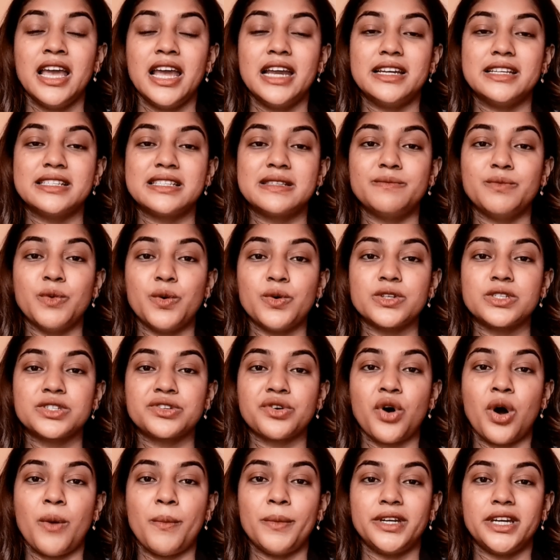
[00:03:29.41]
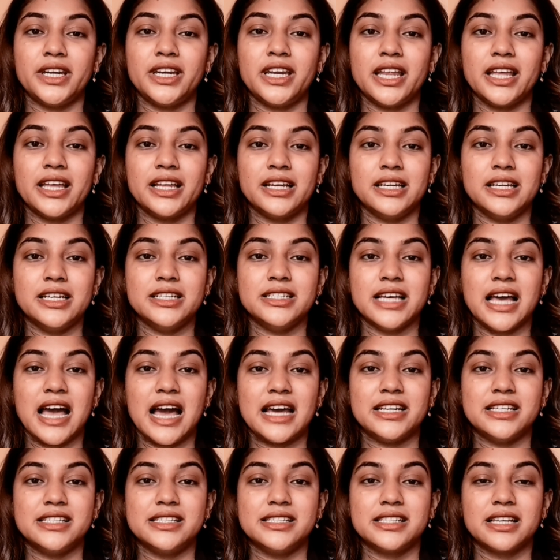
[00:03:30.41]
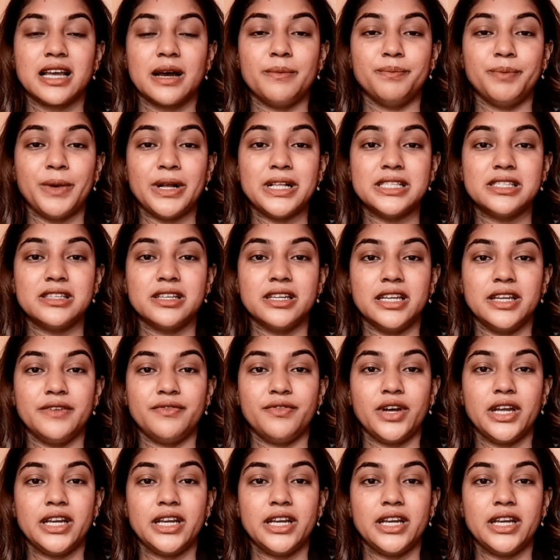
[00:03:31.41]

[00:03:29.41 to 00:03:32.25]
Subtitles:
It is most common in England and is compulsory